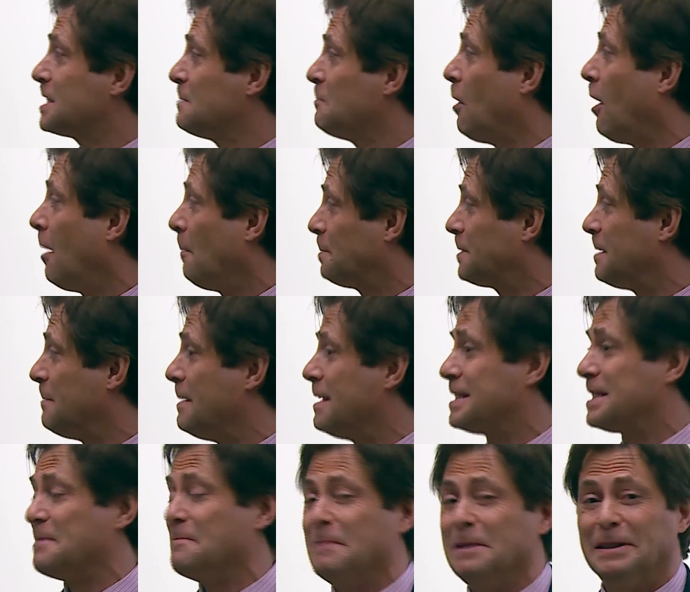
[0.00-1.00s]
some
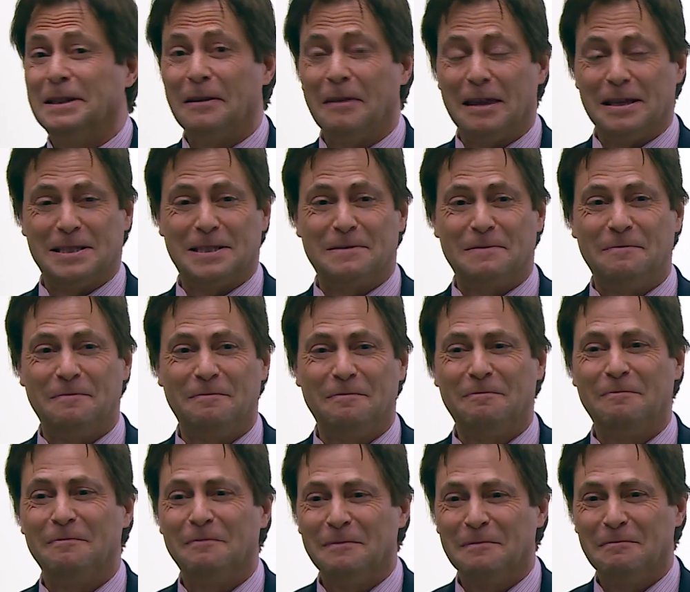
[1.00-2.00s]
optimism into this
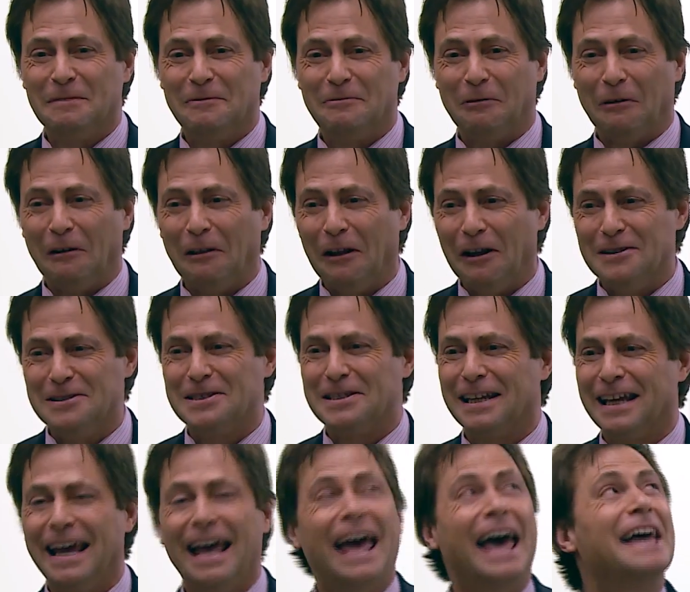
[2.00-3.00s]
before lunch,
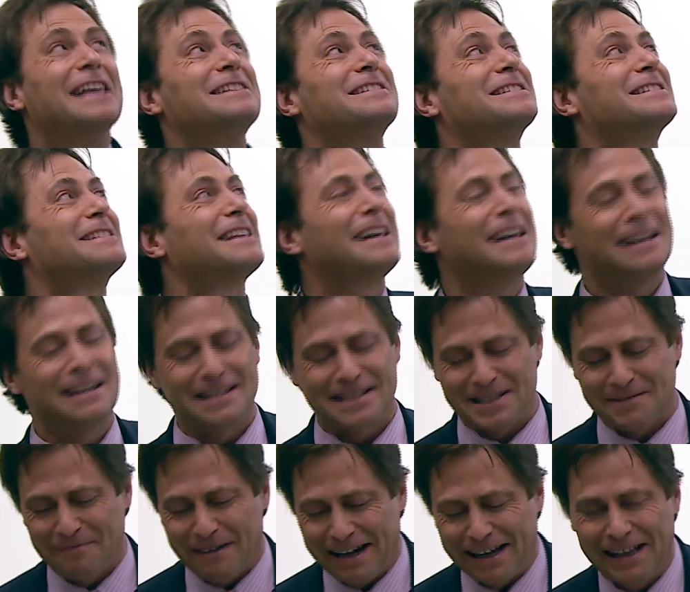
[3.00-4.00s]
hence the
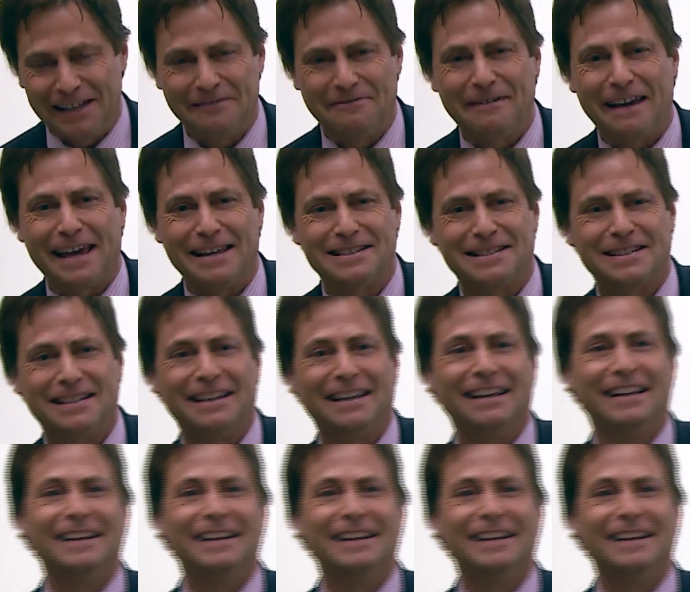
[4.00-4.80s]
smiley face.